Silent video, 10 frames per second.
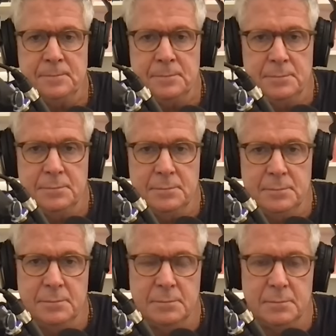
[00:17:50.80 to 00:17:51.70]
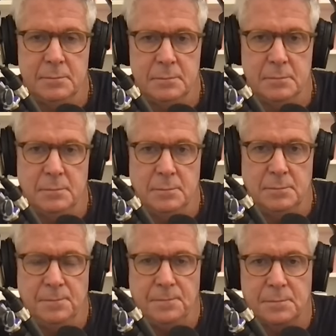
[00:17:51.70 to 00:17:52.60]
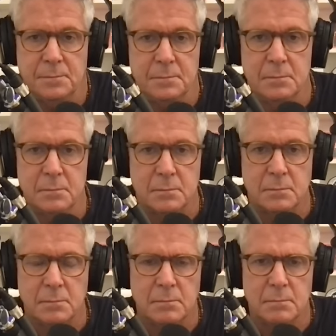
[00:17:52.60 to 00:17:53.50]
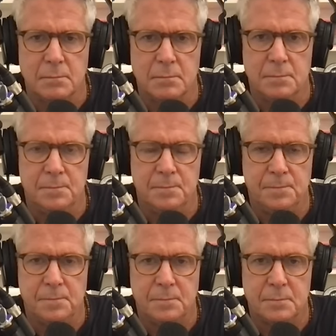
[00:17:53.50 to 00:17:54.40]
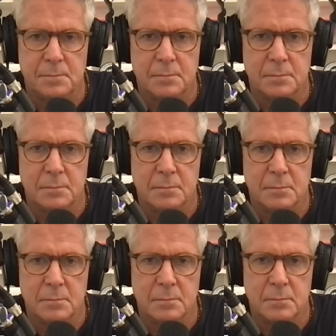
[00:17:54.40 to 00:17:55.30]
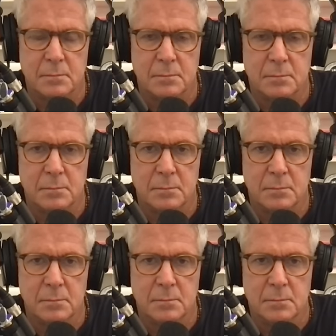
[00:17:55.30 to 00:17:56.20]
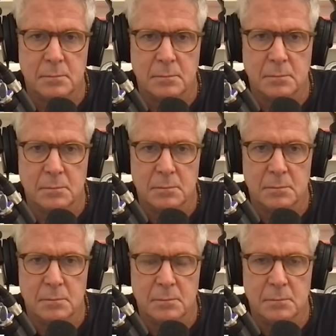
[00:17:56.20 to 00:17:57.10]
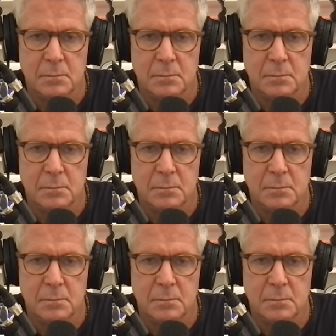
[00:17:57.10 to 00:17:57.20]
This person isn't speaking.